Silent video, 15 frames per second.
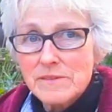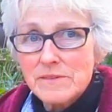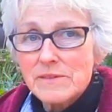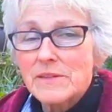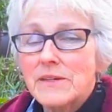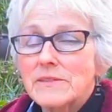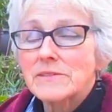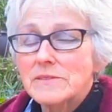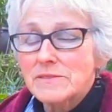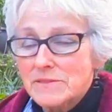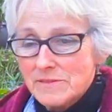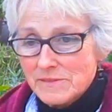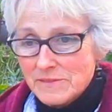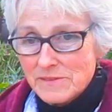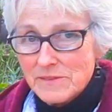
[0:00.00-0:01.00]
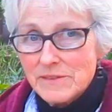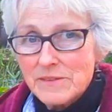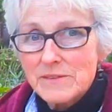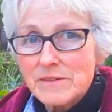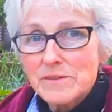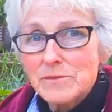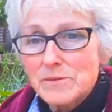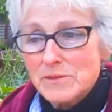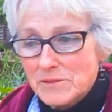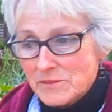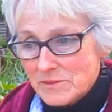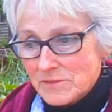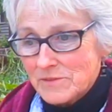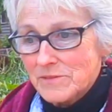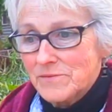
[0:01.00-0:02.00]
So yes, that was pretty. He
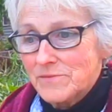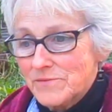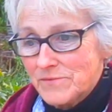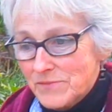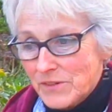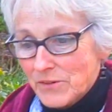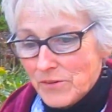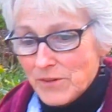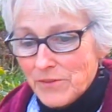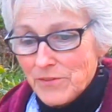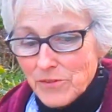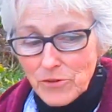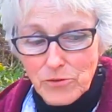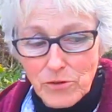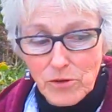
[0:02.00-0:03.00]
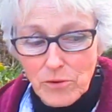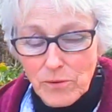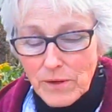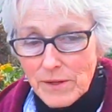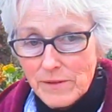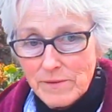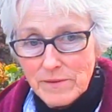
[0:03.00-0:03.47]
was very thorough, yeah,